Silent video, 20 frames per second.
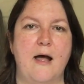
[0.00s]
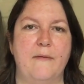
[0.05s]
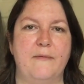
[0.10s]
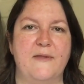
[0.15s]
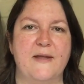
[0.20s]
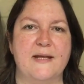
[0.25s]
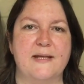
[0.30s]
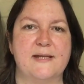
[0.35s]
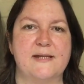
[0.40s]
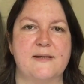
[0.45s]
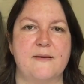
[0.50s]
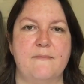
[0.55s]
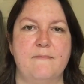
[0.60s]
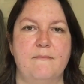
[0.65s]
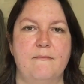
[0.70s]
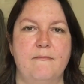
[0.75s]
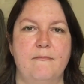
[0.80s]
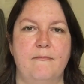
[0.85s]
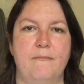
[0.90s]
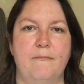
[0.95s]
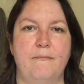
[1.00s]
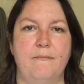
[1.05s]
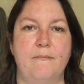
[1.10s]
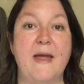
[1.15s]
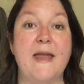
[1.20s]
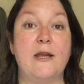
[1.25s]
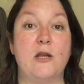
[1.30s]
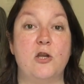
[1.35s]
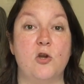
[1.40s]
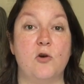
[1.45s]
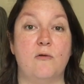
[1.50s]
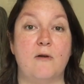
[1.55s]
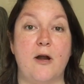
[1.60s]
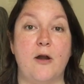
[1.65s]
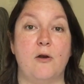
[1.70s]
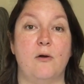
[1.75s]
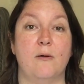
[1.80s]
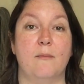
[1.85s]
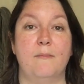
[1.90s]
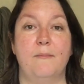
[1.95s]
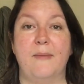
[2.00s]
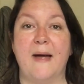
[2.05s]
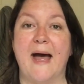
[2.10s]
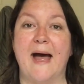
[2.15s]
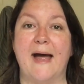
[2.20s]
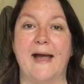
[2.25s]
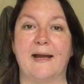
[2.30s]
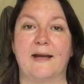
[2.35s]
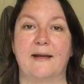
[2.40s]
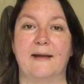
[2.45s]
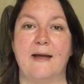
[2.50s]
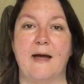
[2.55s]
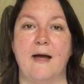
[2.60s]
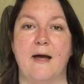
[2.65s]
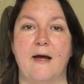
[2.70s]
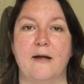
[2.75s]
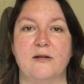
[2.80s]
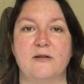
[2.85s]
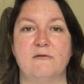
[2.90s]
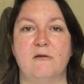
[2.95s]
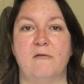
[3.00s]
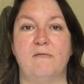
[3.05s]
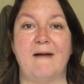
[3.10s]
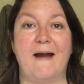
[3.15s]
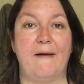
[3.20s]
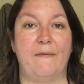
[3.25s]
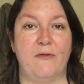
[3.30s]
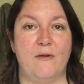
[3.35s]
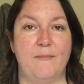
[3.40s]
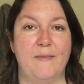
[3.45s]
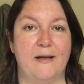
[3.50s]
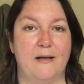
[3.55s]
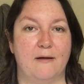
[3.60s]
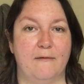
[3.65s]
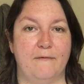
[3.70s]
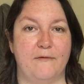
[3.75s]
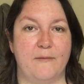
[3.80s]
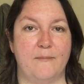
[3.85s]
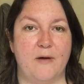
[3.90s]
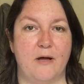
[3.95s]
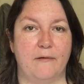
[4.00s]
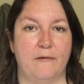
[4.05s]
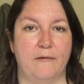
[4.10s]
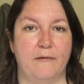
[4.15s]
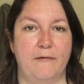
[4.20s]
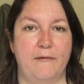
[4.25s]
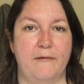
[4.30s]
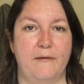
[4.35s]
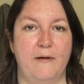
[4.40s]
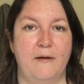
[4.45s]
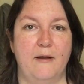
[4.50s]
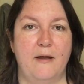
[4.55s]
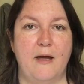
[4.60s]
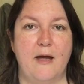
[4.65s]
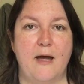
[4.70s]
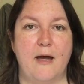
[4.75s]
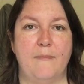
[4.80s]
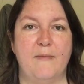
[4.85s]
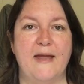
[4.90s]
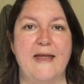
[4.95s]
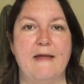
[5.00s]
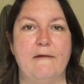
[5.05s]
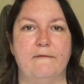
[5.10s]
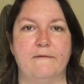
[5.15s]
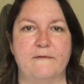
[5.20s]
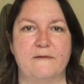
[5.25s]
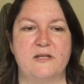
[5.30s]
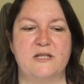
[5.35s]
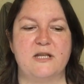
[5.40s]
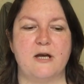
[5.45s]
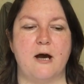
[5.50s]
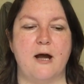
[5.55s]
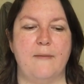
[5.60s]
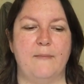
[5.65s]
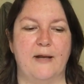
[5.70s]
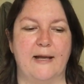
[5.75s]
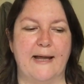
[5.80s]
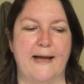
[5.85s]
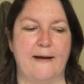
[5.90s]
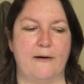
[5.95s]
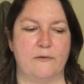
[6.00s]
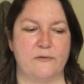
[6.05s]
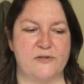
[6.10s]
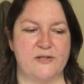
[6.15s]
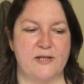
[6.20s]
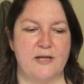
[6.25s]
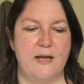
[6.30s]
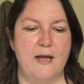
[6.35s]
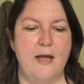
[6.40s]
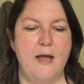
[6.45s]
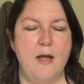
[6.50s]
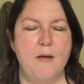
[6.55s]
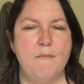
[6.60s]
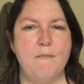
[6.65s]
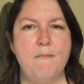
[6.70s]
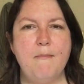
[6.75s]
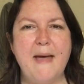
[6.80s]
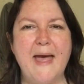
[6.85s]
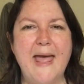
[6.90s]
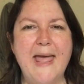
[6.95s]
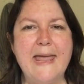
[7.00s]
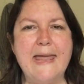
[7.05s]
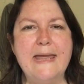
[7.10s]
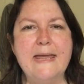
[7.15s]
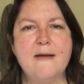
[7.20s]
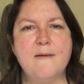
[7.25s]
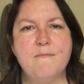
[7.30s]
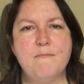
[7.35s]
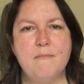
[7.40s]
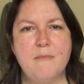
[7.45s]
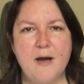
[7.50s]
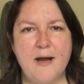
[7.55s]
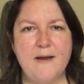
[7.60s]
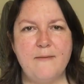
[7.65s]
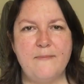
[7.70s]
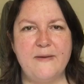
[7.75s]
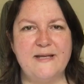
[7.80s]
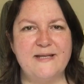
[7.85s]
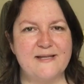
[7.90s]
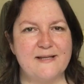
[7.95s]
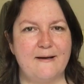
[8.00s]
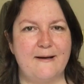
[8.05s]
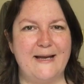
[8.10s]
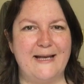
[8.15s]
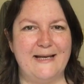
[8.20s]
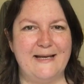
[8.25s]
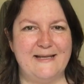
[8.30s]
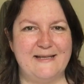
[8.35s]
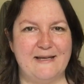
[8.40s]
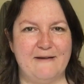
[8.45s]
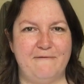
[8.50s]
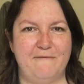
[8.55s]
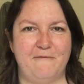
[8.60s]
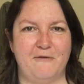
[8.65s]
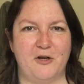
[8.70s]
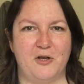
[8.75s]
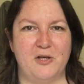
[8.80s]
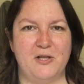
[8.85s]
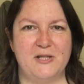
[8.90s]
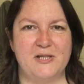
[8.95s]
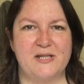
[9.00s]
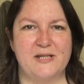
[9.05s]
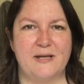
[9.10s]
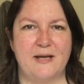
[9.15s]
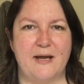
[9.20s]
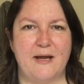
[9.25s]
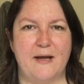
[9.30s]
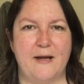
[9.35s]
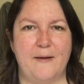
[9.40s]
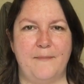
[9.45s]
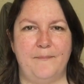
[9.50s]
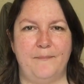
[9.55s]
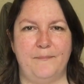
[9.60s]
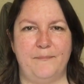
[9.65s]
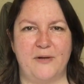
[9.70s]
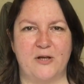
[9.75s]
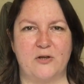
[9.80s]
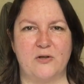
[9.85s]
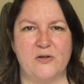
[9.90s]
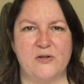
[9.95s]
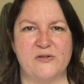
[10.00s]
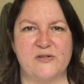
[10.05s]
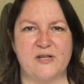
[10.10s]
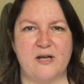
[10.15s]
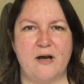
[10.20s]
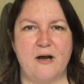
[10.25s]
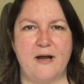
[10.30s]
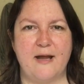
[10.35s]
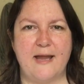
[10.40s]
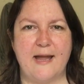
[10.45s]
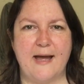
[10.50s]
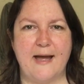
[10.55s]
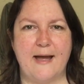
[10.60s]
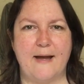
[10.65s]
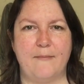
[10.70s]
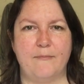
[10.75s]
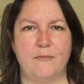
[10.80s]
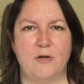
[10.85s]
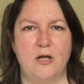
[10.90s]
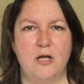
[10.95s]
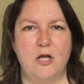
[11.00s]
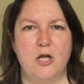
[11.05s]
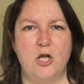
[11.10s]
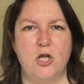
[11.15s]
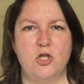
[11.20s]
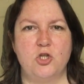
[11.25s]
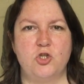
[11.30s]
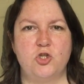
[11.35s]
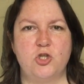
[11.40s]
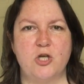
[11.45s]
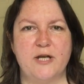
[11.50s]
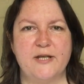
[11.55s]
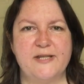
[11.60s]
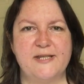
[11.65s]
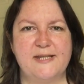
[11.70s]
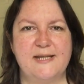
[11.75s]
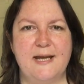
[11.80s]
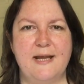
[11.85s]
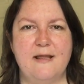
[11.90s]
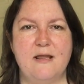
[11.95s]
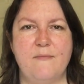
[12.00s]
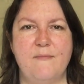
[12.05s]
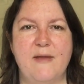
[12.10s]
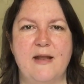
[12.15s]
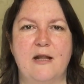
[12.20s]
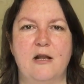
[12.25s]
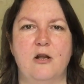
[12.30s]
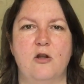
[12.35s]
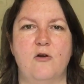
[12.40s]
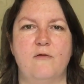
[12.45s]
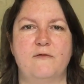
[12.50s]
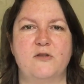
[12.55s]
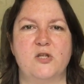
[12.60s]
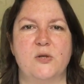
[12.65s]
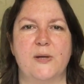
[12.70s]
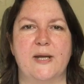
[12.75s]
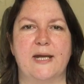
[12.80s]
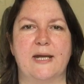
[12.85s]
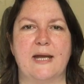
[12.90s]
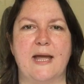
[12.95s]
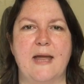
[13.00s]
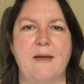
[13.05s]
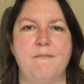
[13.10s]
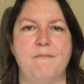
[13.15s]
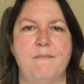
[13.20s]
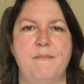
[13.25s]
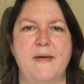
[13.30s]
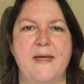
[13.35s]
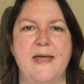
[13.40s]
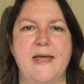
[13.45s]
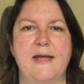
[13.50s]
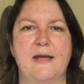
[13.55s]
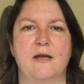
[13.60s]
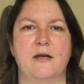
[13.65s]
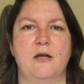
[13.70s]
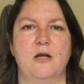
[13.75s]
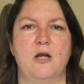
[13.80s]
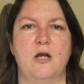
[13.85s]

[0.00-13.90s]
this make your own bag around the middle of the month, if time allows. May might be slightly different because I am just in the middle of doing a big